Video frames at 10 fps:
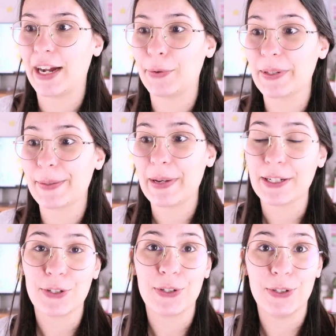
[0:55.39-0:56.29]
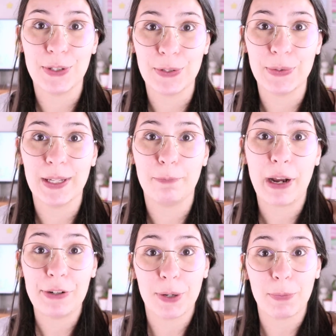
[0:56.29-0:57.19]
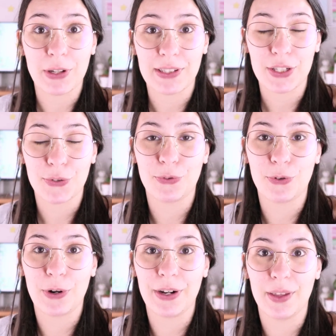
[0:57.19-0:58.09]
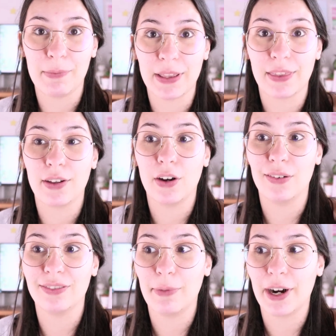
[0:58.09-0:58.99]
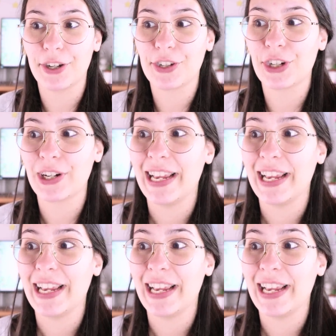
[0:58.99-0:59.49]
I was meant to do the Patreon boxes for the month of March.